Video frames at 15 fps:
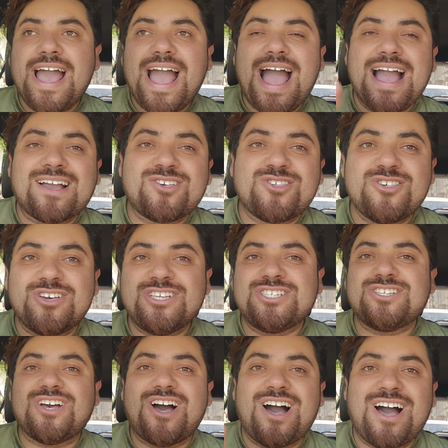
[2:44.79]

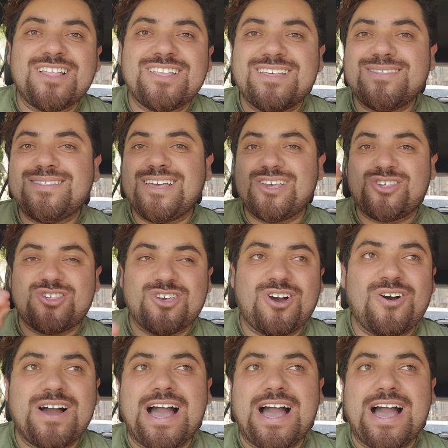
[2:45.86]
actions on the show.